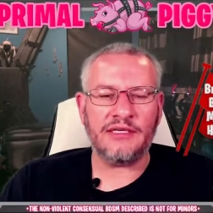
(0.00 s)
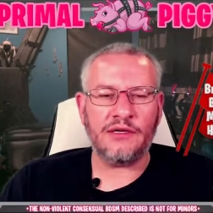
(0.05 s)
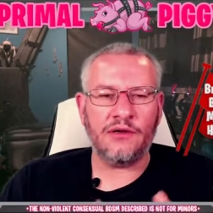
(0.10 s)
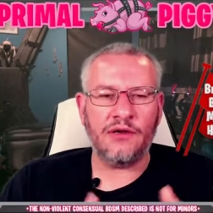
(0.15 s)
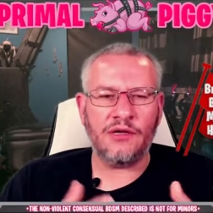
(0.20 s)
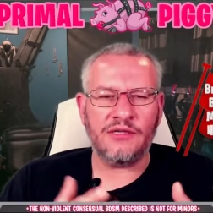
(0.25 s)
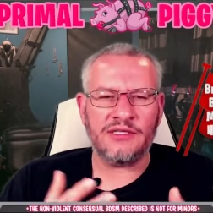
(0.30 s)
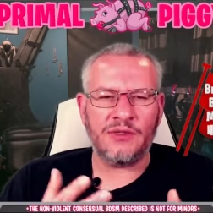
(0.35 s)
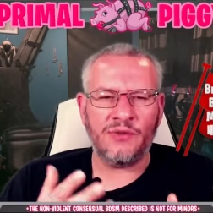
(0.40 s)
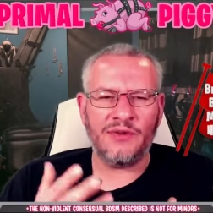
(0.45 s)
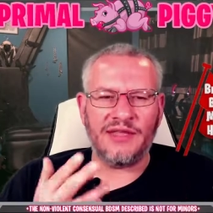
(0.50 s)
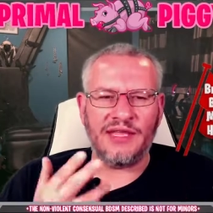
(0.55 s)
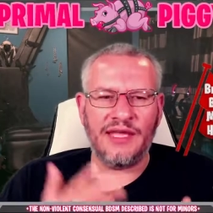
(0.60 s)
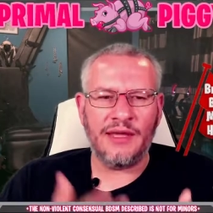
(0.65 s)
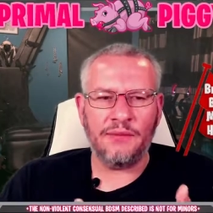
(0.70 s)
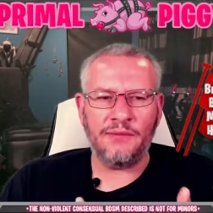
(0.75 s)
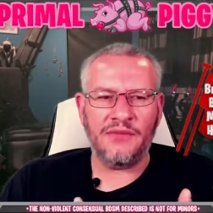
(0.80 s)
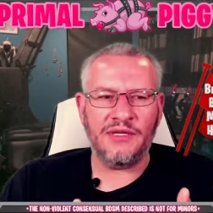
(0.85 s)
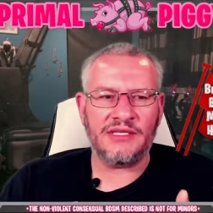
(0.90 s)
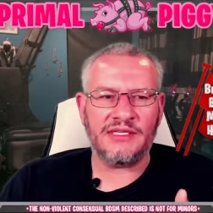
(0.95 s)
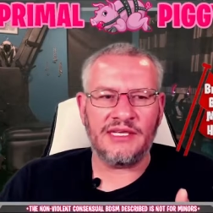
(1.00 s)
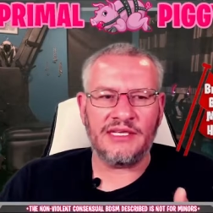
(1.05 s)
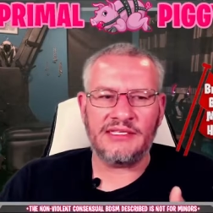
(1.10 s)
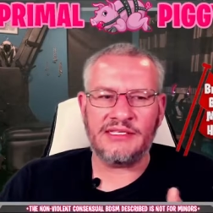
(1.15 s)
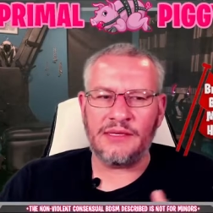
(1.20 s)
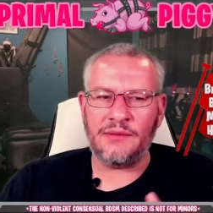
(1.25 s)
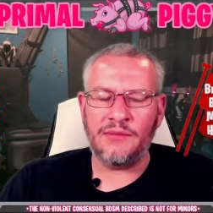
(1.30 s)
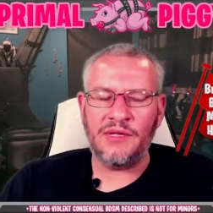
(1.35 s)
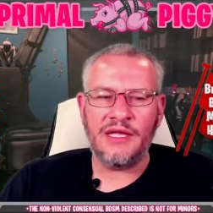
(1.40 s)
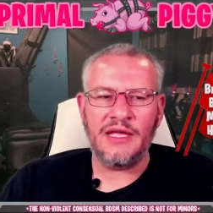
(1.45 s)
also with
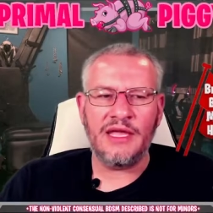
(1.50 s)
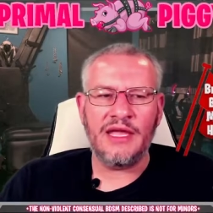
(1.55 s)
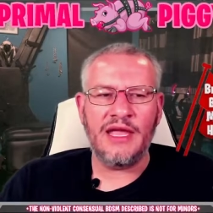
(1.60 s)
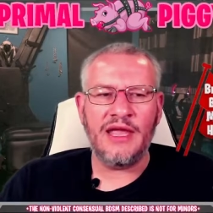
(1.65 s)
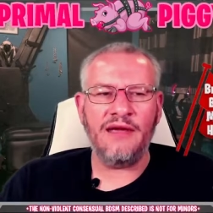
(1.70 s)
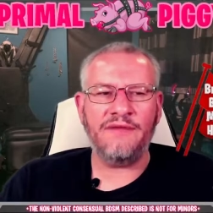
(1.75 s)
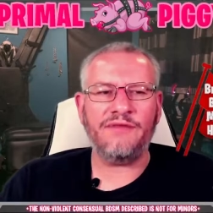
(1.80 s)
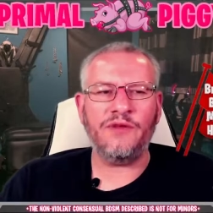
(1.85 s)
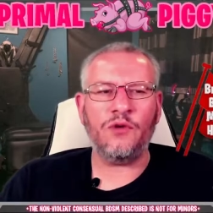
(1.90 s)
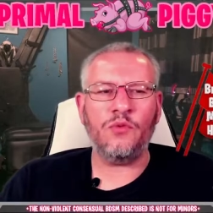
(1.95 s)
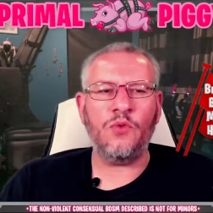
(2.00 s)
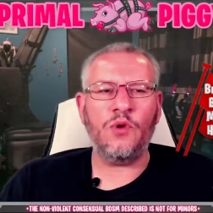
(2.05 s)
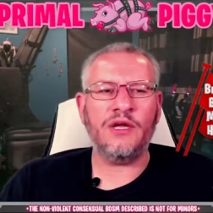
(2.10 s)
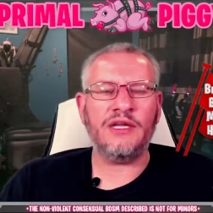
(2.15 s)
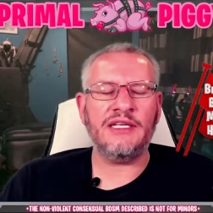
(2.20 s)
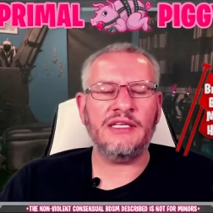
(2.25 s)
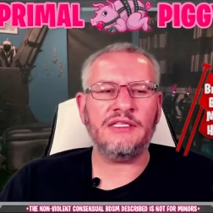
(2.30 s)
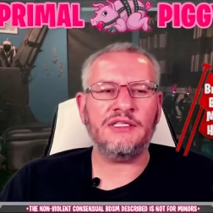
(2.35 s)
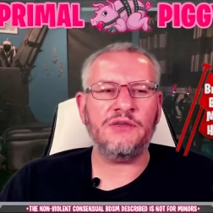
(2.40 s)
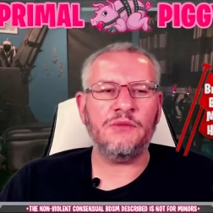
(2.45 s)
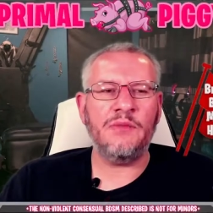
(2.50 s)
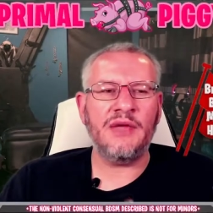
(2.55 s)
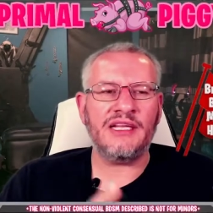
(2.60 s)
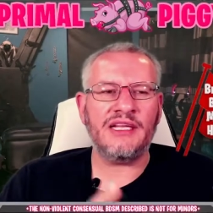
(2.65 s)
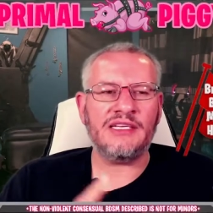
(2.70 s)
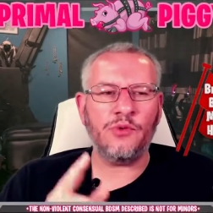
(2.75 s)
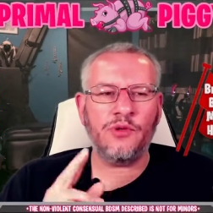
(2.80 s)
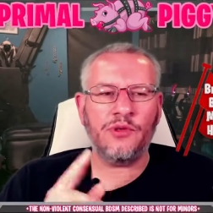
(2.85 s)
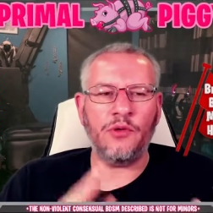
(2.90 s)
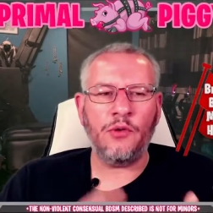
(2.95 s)
hypnotism, if they're wanting to mess
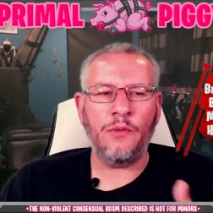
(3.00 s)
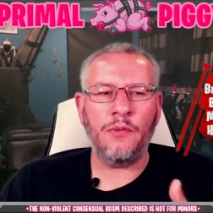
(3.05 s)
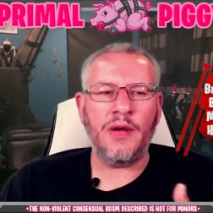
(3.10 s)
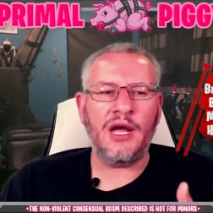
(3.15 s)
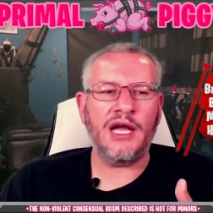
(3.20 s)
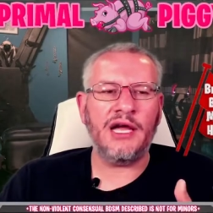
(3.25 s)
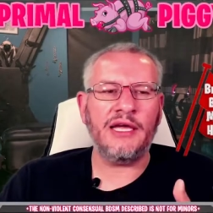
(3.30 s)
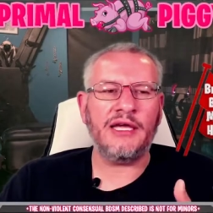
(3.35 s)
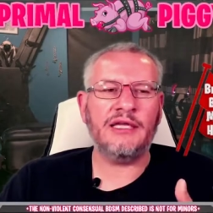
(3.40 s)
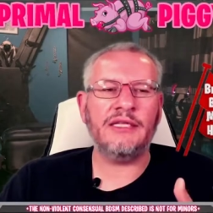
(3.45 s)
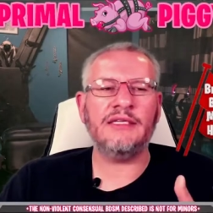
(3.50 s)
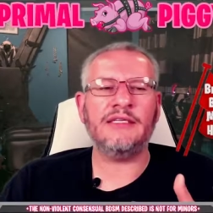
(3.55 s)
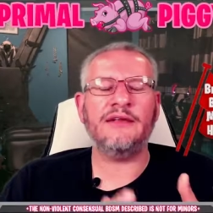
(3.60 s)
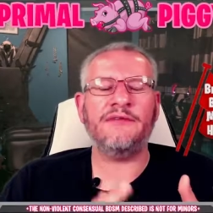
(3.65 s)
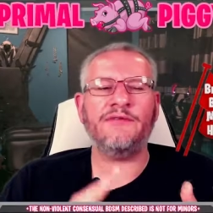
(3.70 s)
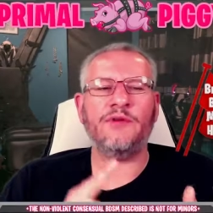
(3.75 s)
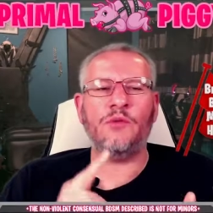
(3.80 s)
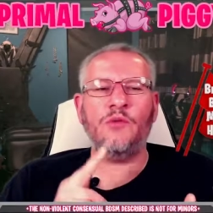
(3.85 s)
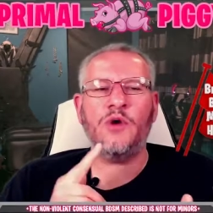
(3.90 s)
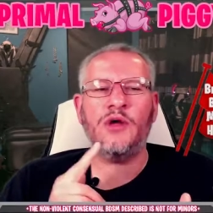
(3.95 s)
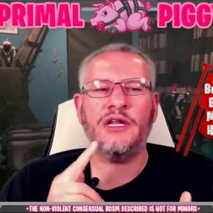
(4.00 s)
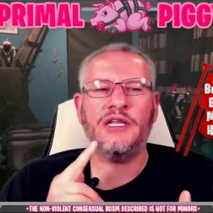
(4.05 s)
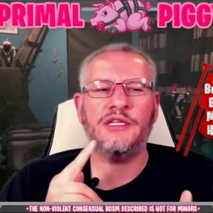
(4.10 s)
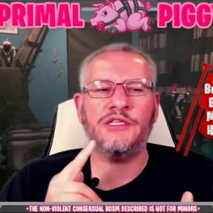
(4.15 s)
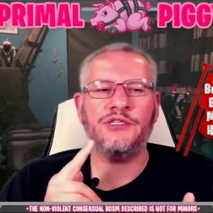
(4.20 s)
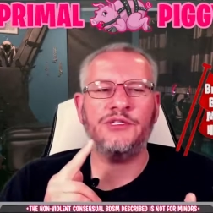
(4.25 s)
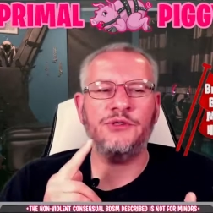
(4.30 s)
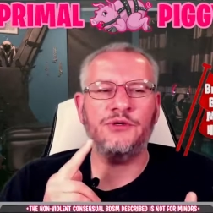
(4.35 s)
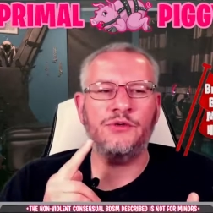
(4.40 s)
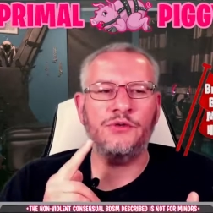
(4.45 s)
with your mind, if they're wanting
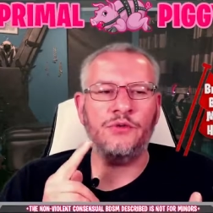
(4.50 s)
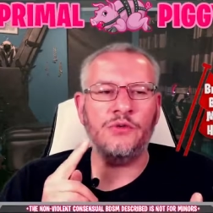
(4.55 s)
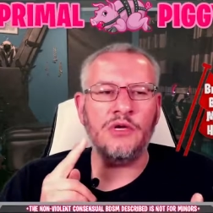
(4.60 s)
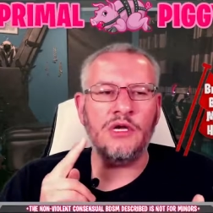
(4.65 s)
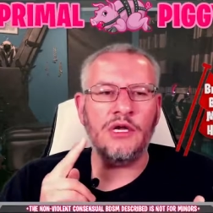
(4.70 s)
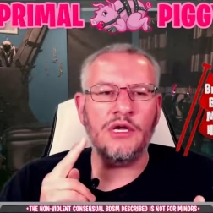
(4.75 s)
to